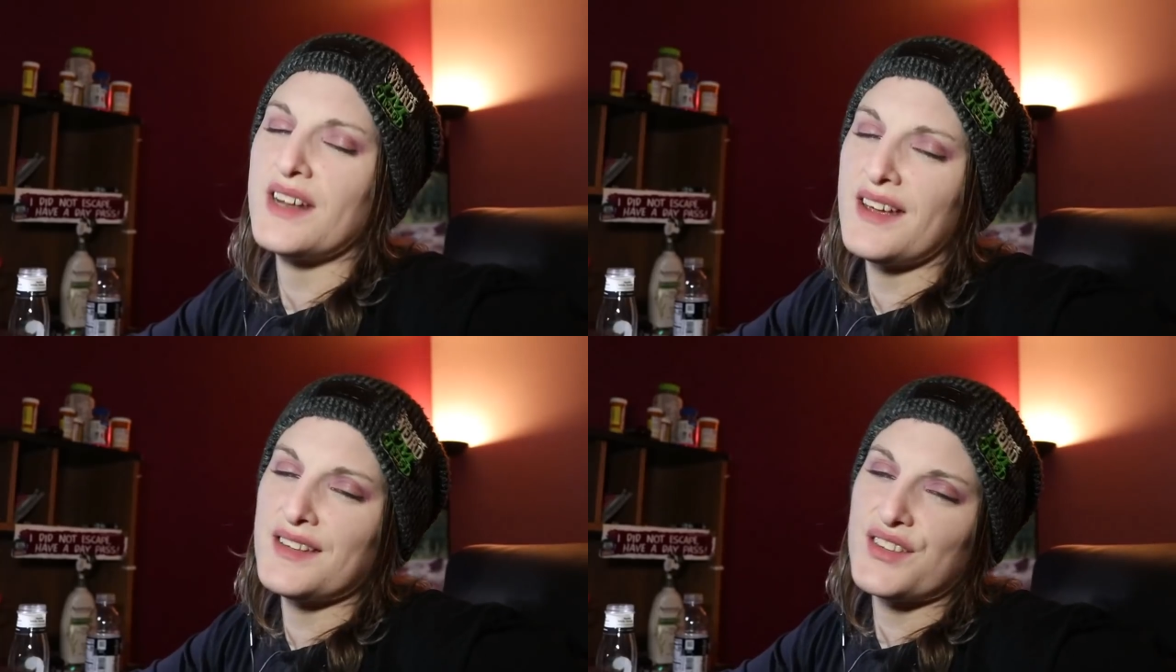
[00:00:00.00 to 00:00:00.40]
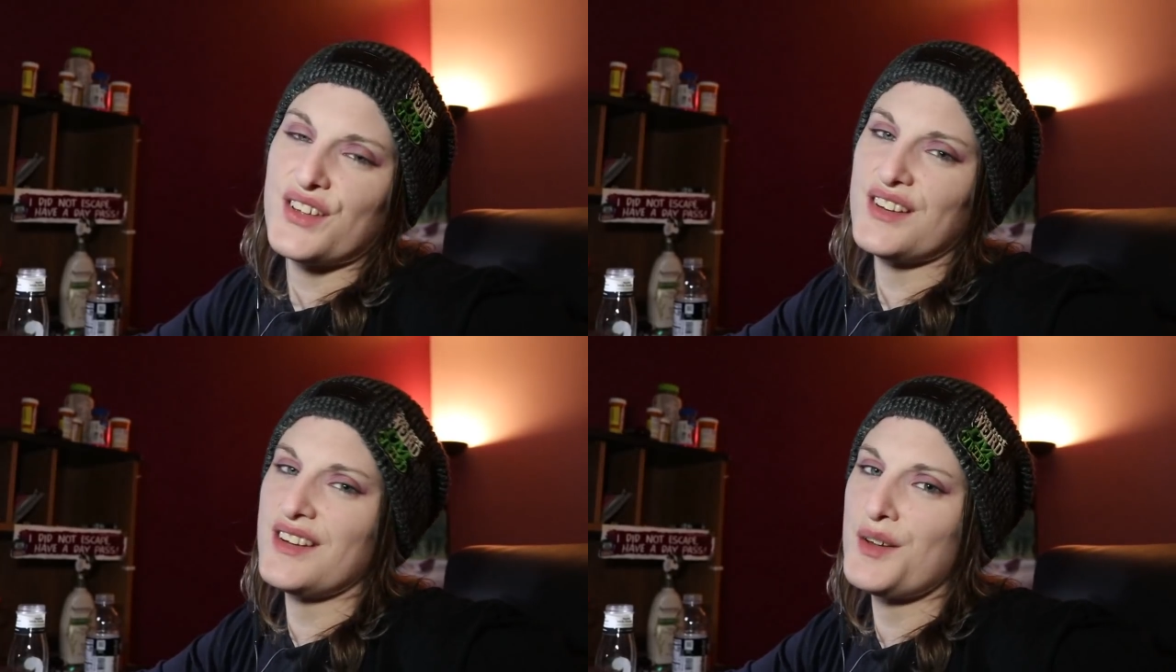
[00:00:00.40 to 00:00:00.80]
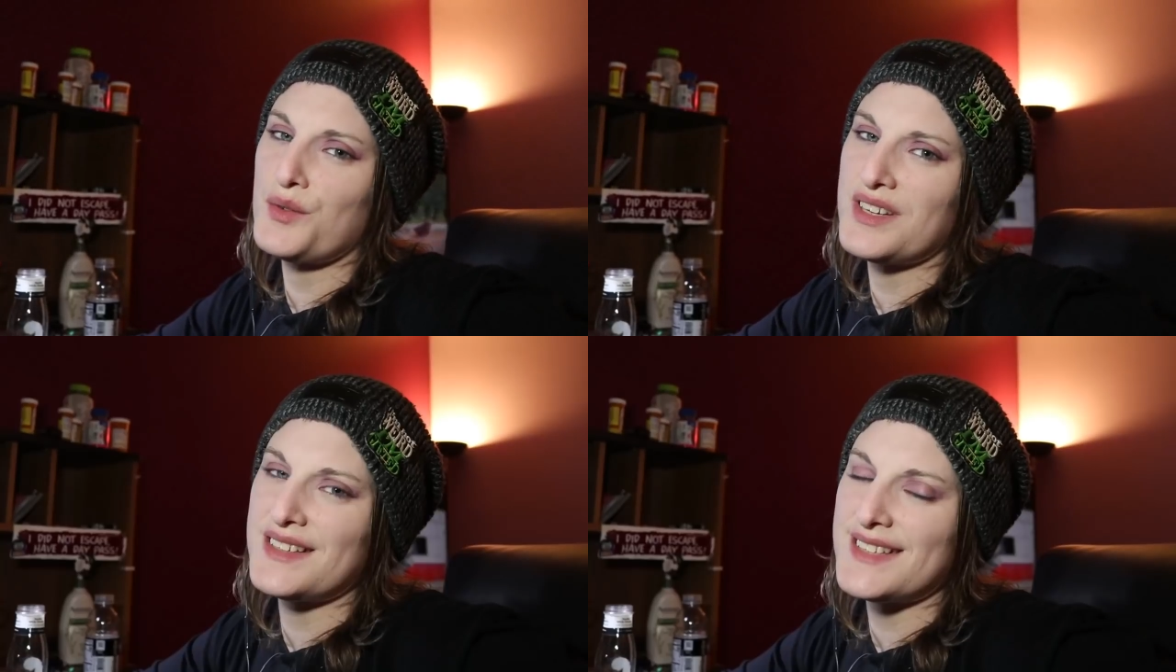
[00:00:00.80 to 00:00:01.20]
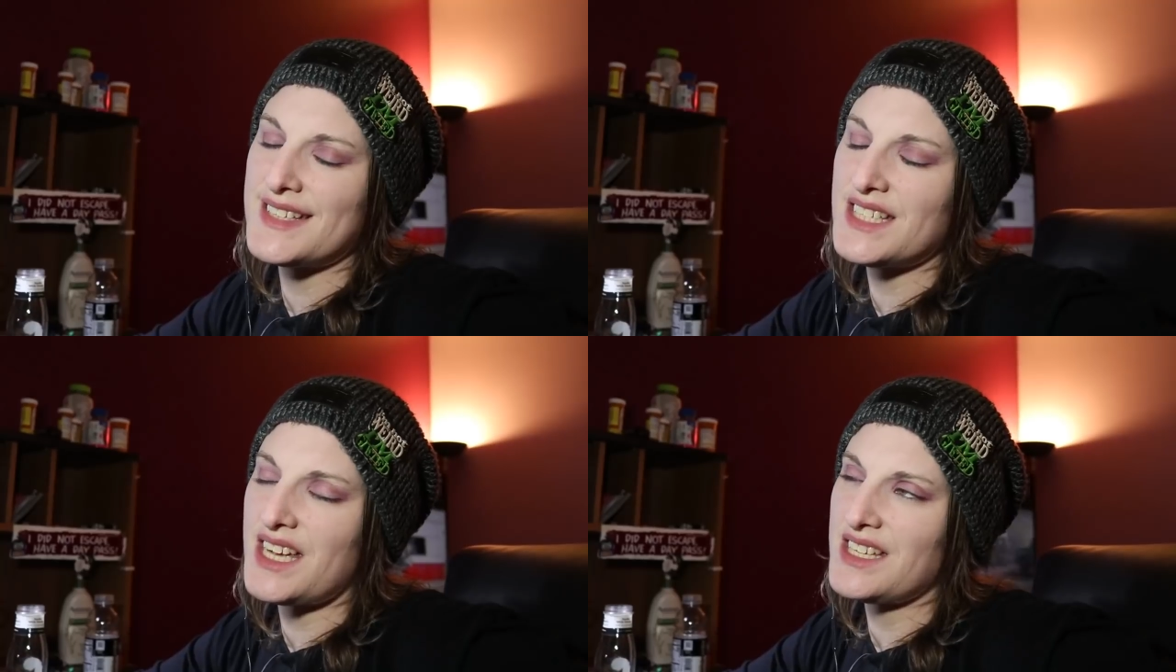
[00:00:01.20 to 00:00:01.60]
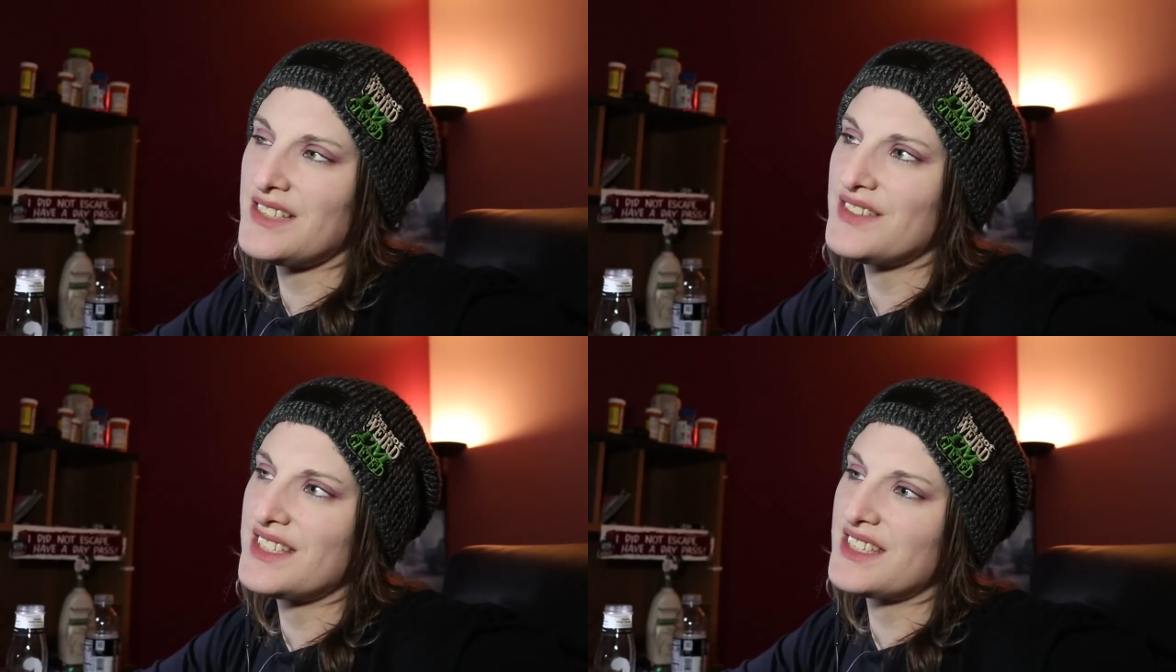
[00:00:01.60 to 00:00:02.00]
I thought not wanting to
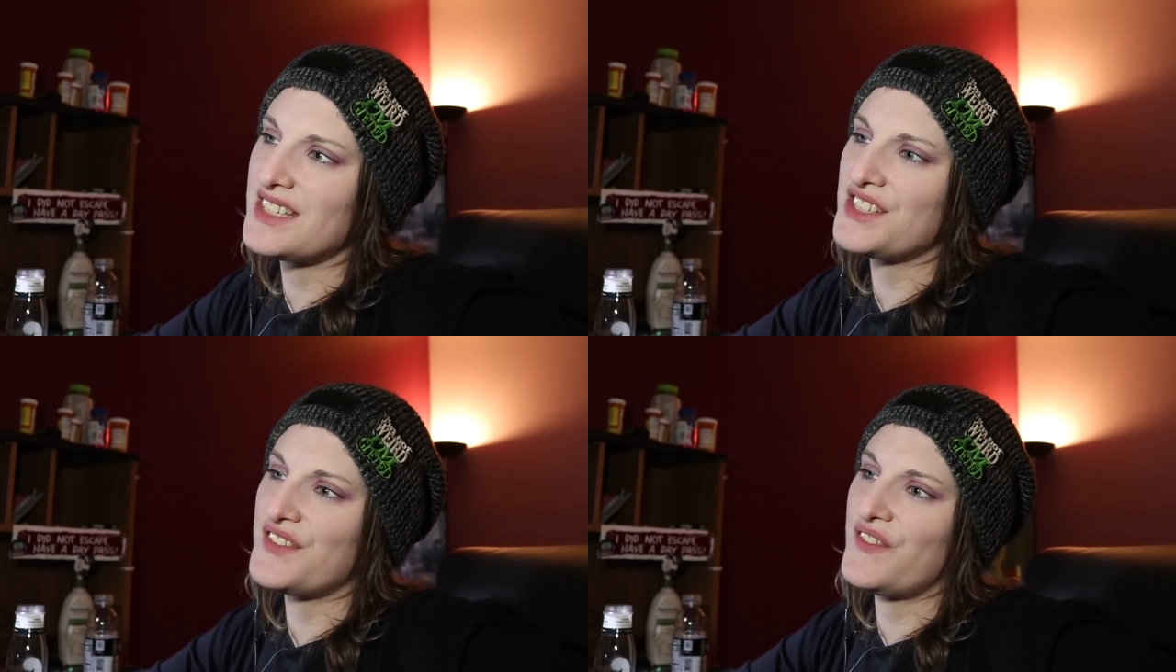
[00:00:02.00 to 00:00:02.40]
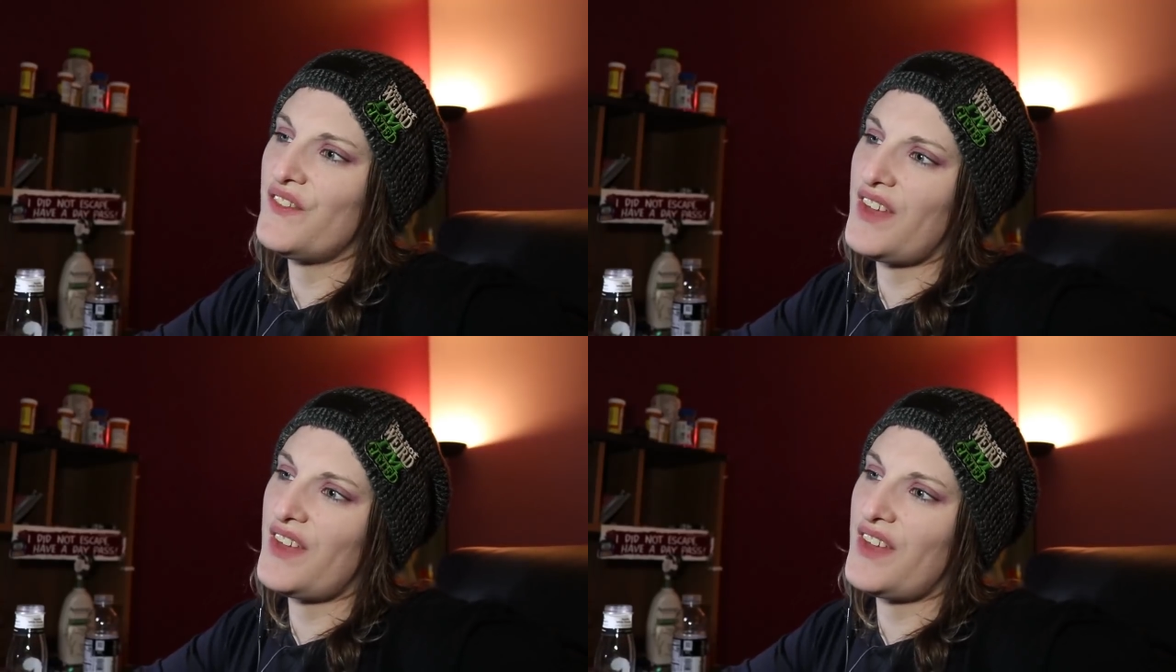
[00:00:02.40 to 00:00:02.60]
die was such a